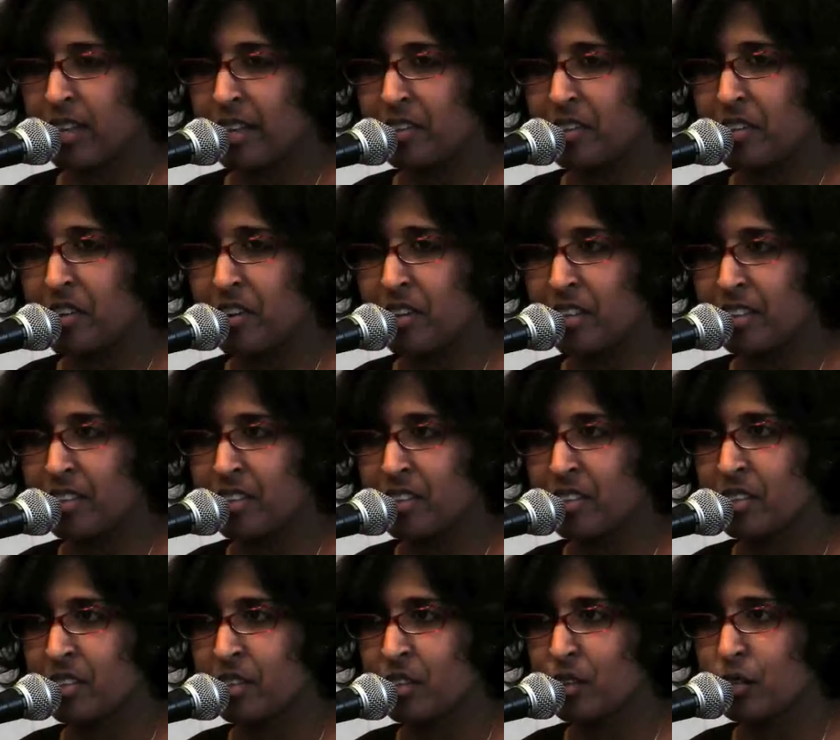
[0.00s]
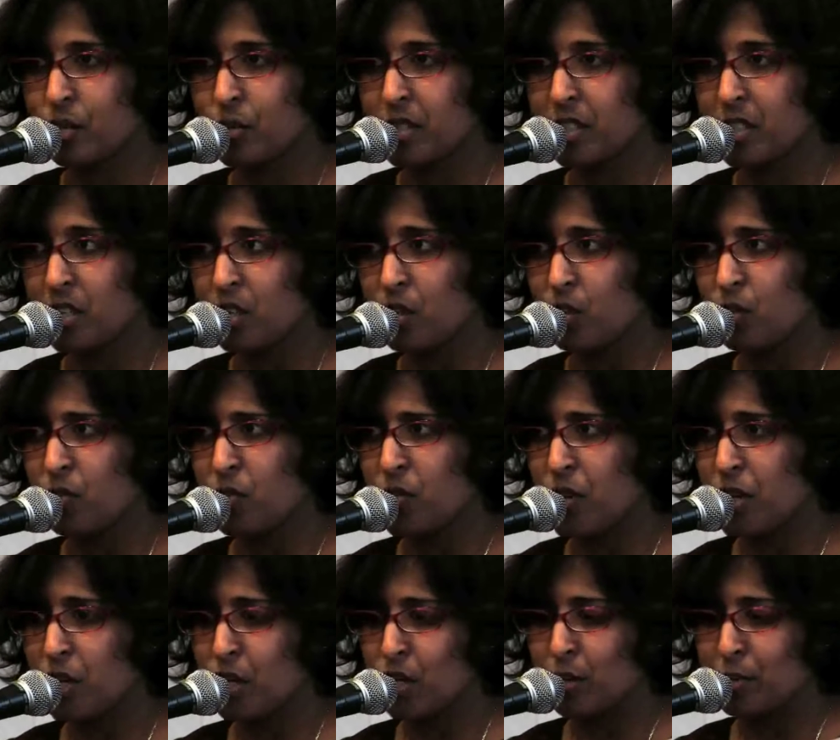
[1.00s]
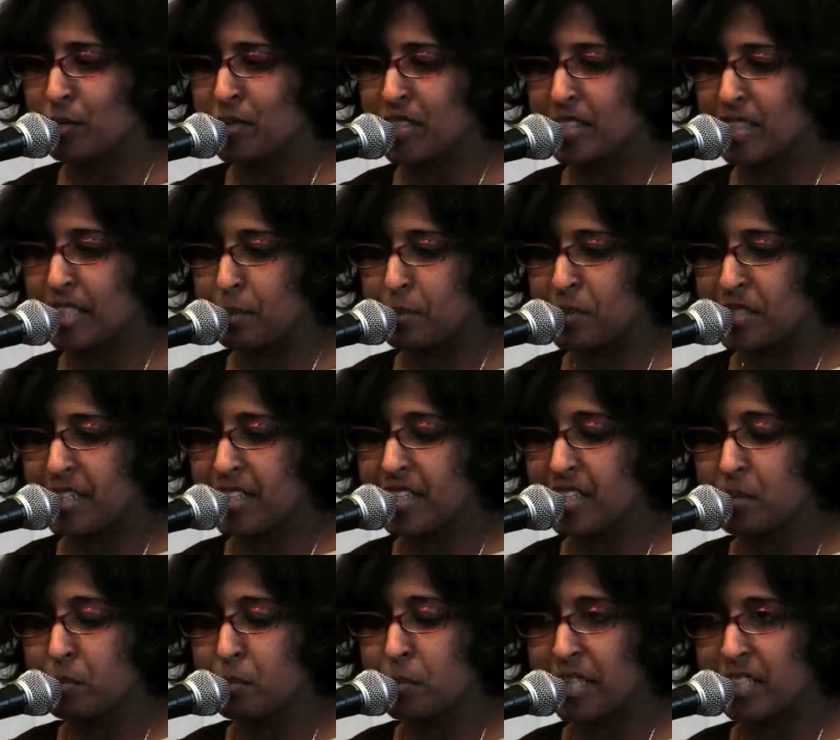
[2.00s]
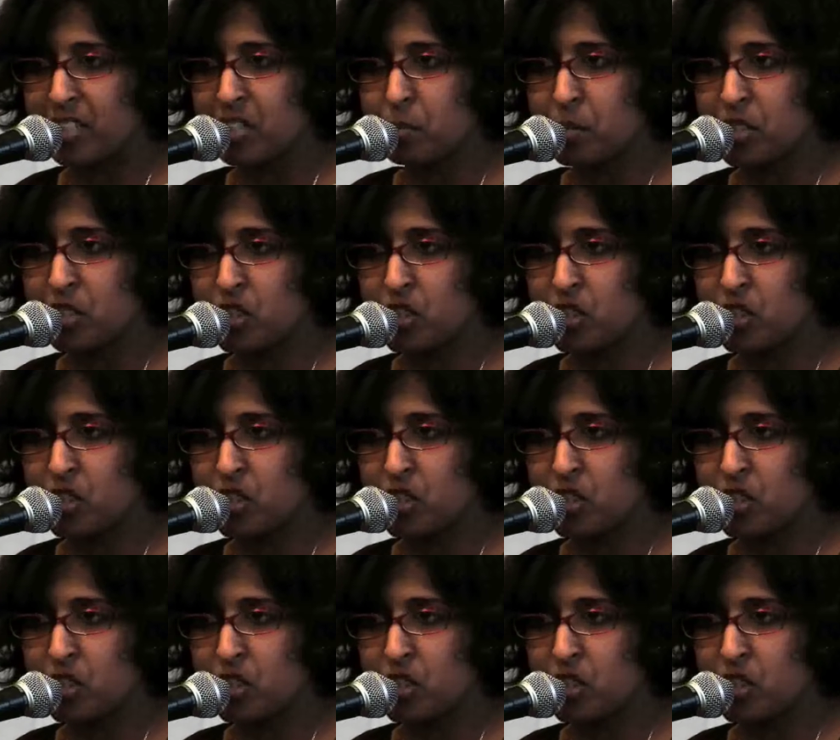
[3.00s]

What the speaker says: At night, Creole verb slips in and makes